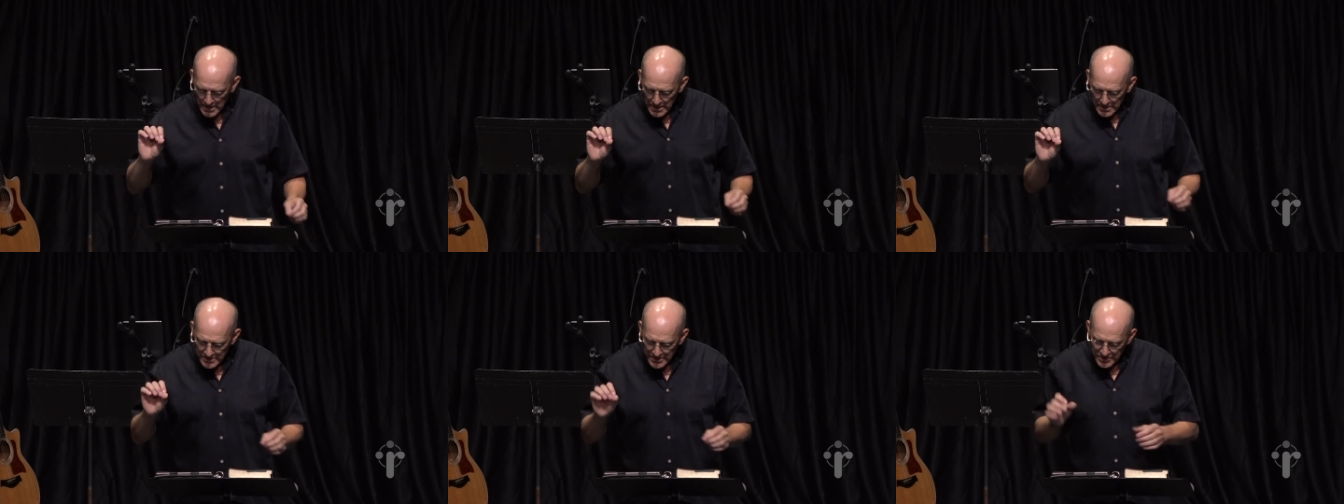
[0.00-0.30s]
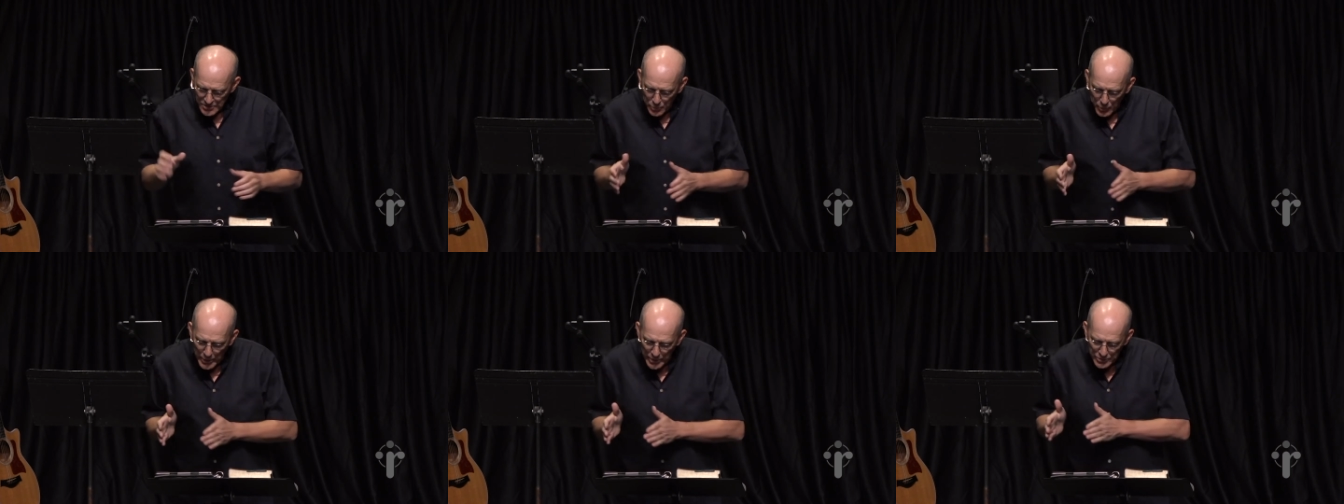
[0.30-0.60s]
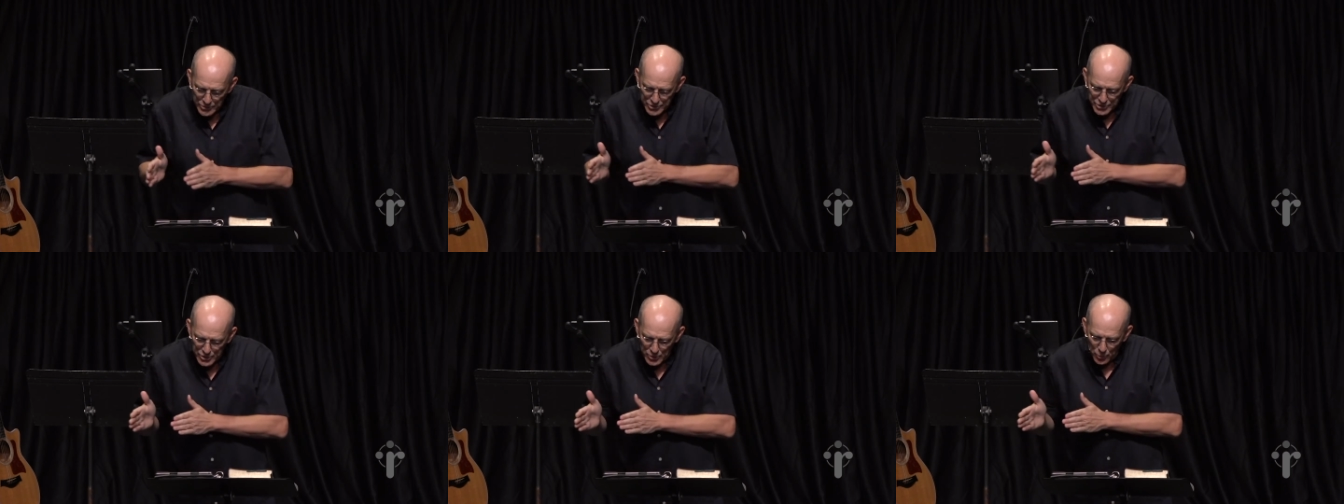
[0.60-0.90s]
since we
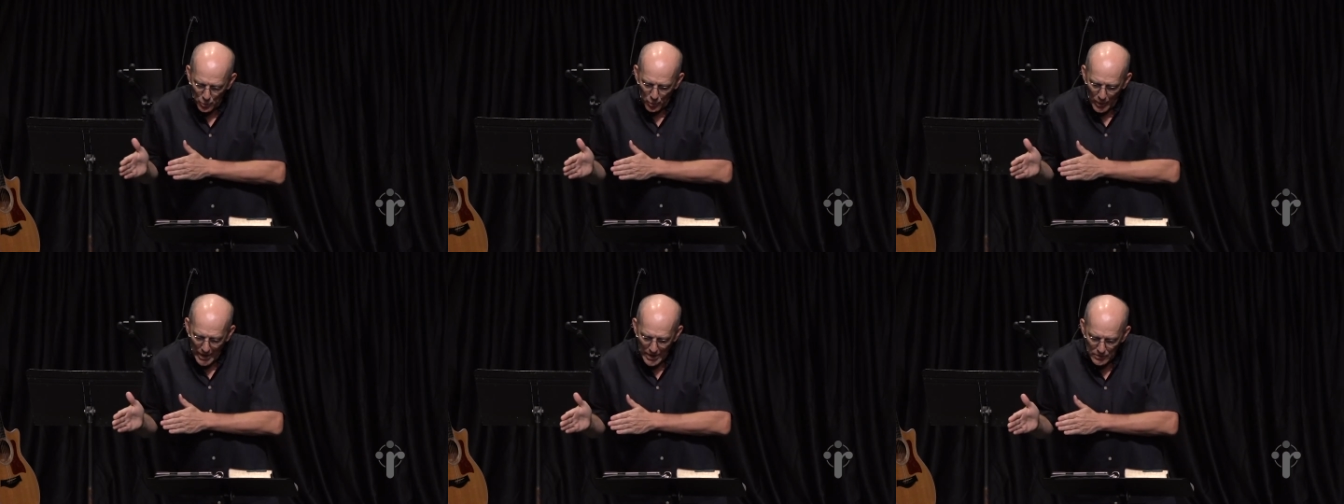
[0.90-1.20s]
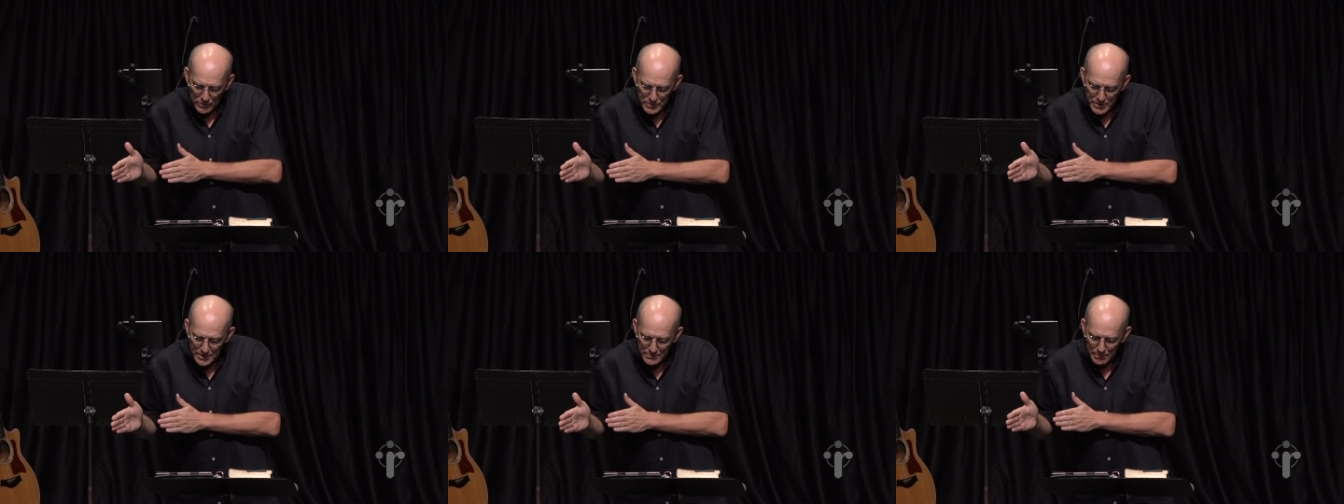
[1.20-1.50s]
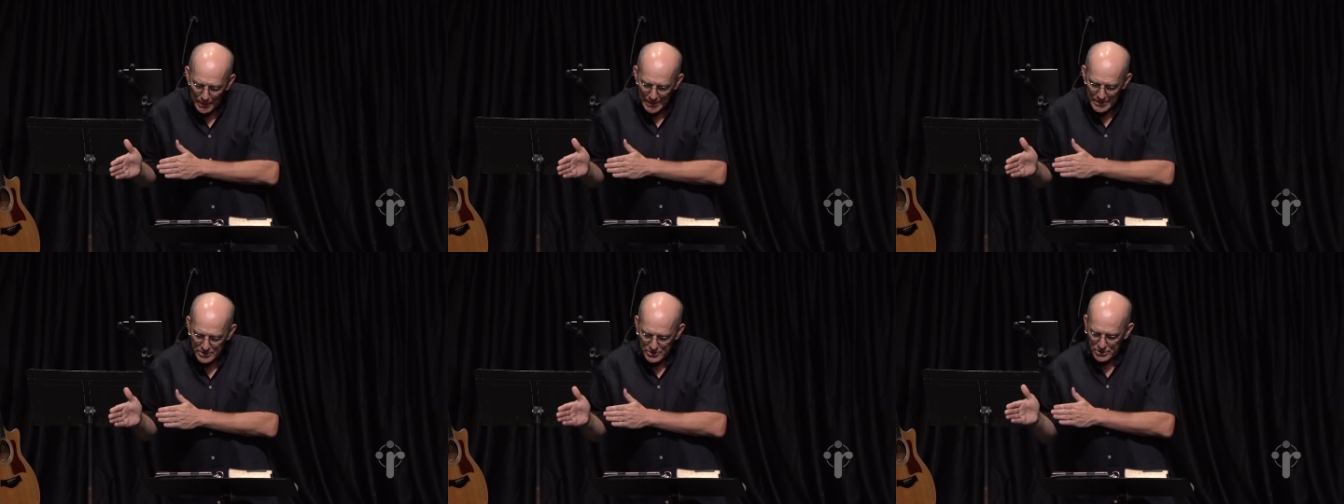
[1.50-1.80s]
are surrounded
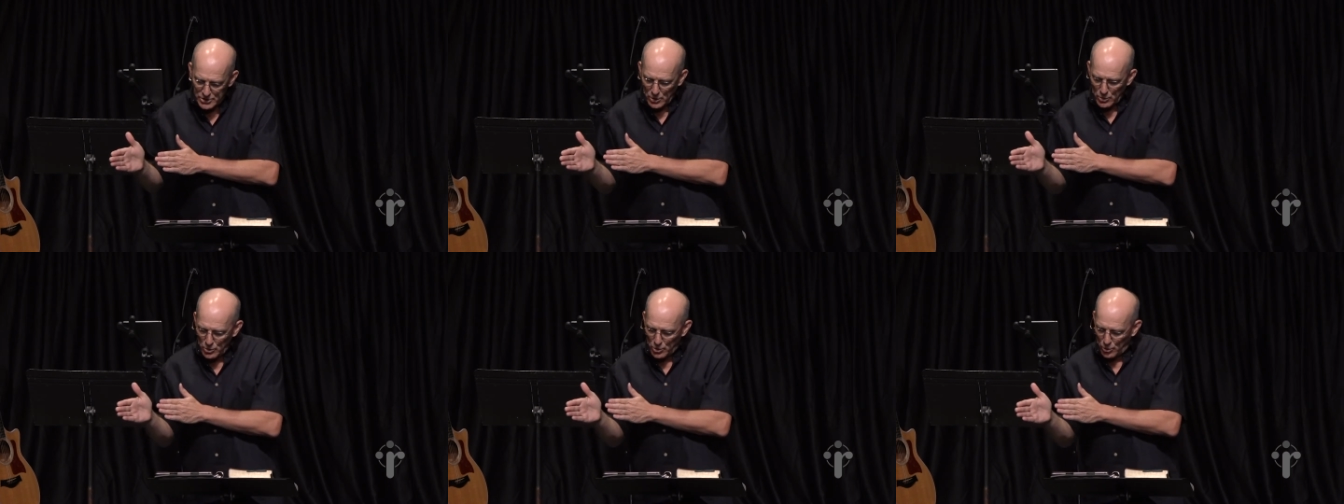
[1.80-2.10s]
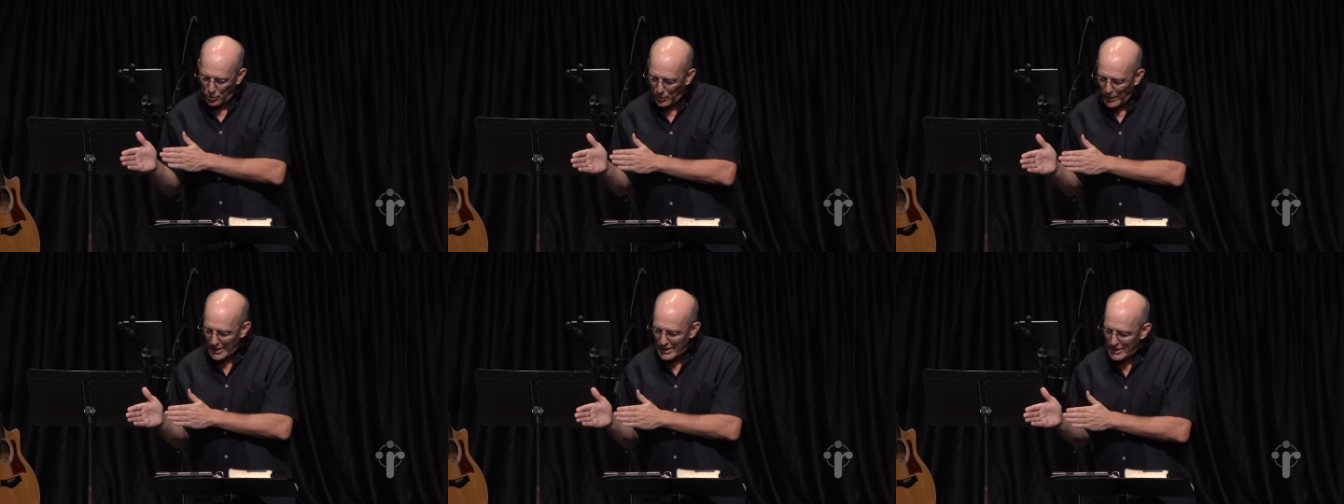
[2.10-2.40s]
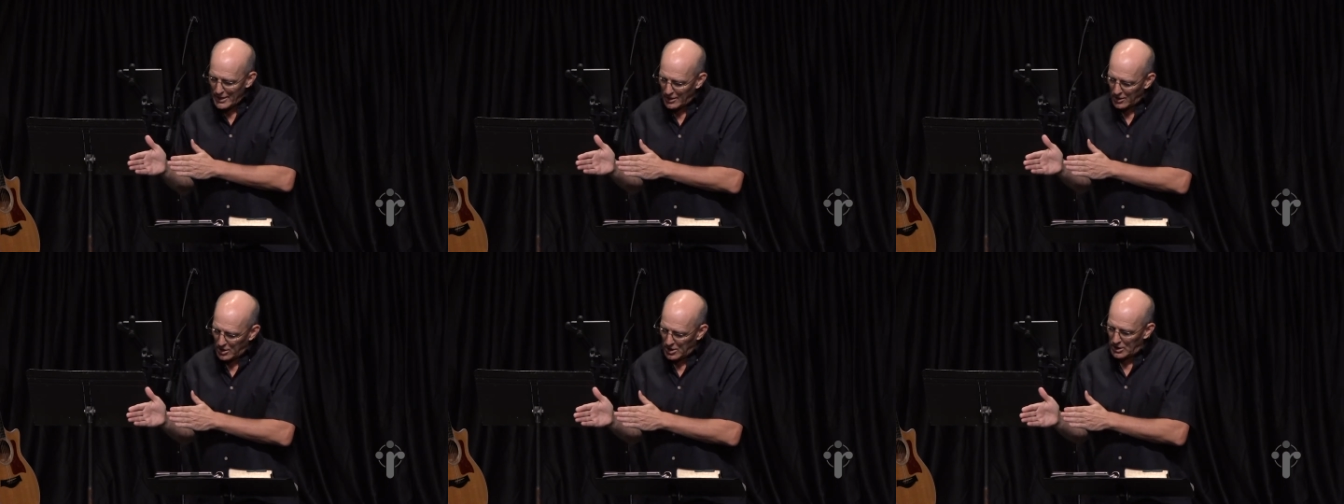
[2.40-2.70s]
by so
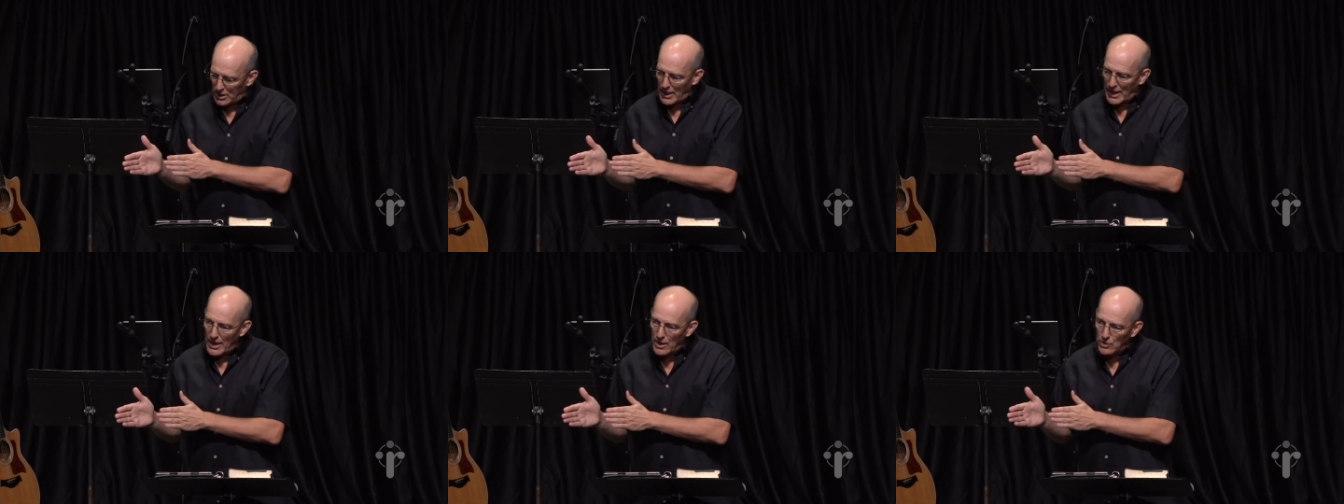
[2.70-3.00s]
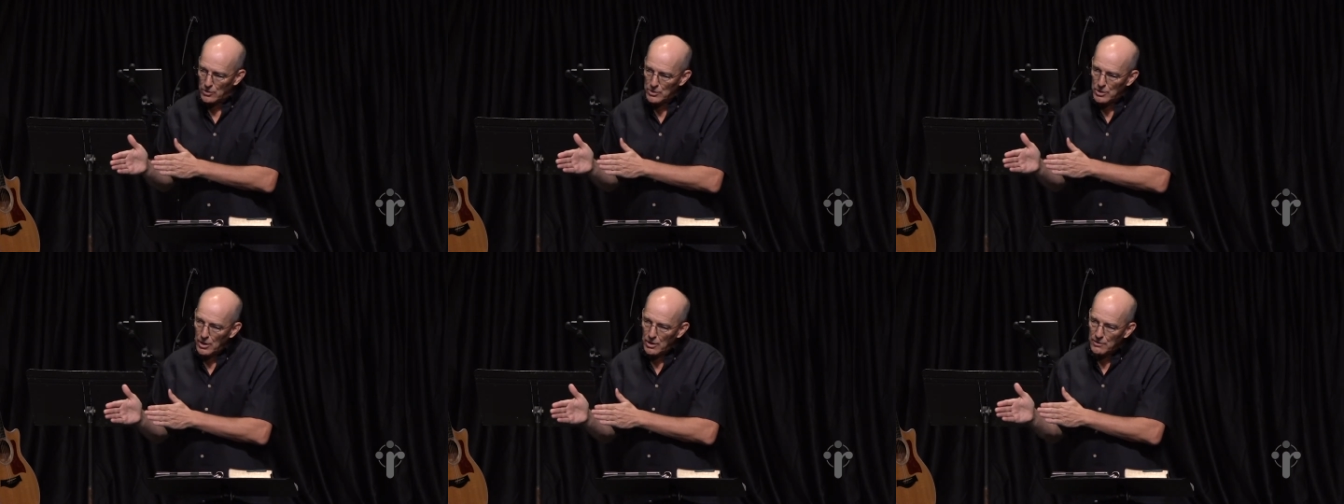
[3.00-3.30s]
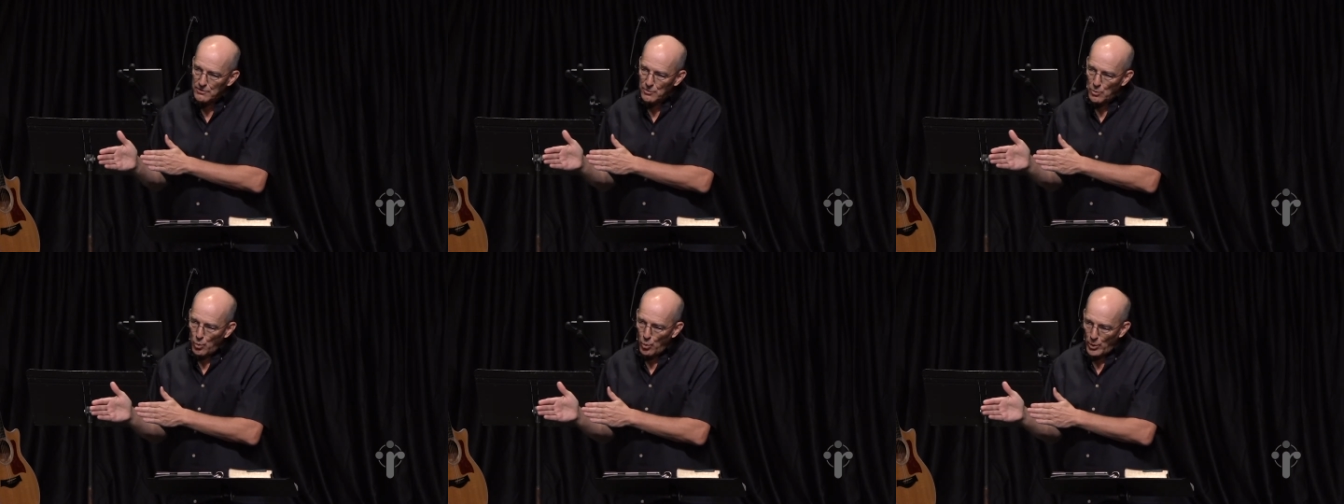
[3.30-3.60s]
great a cloud
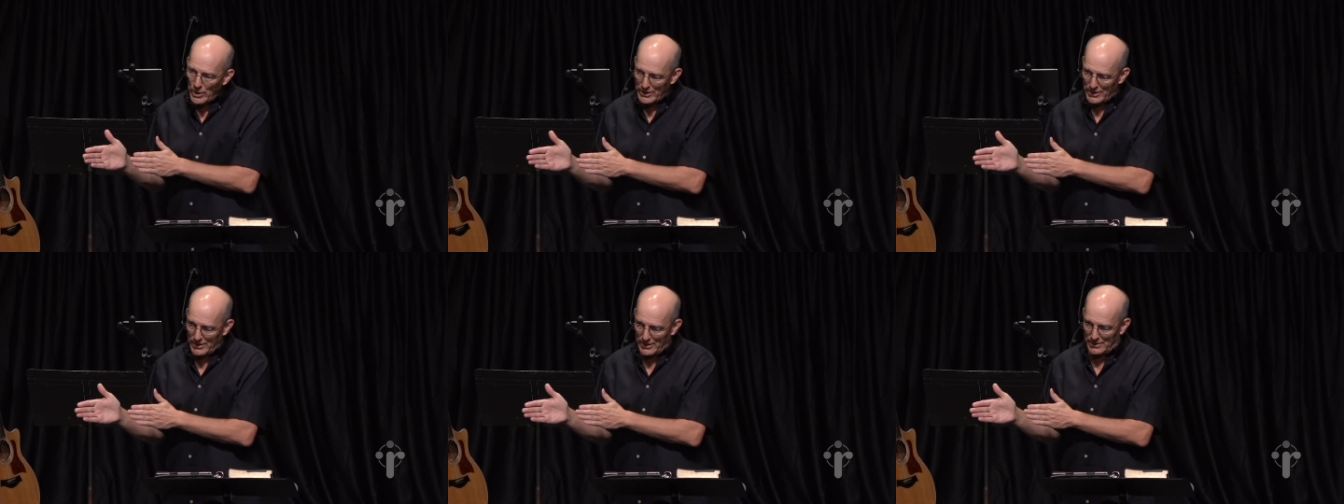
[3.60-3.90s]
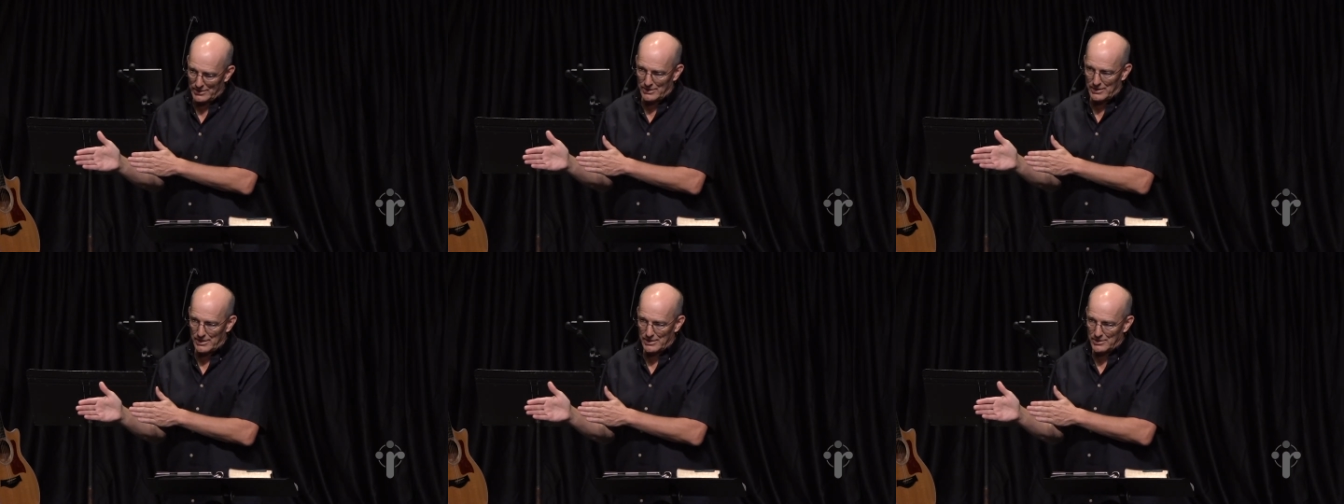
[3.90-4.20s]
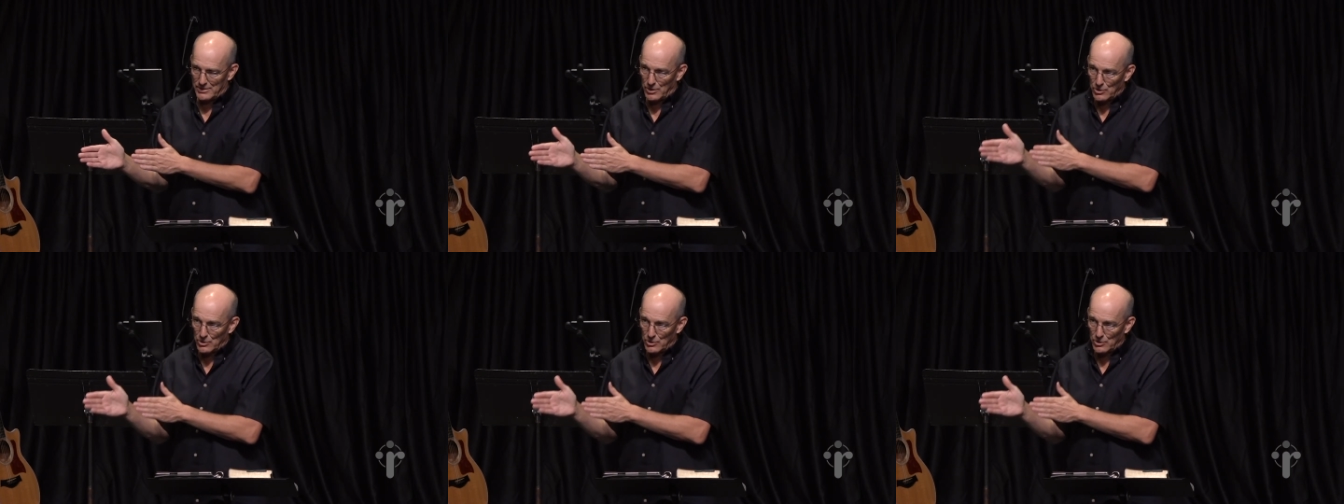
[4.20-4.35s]
of witnesses,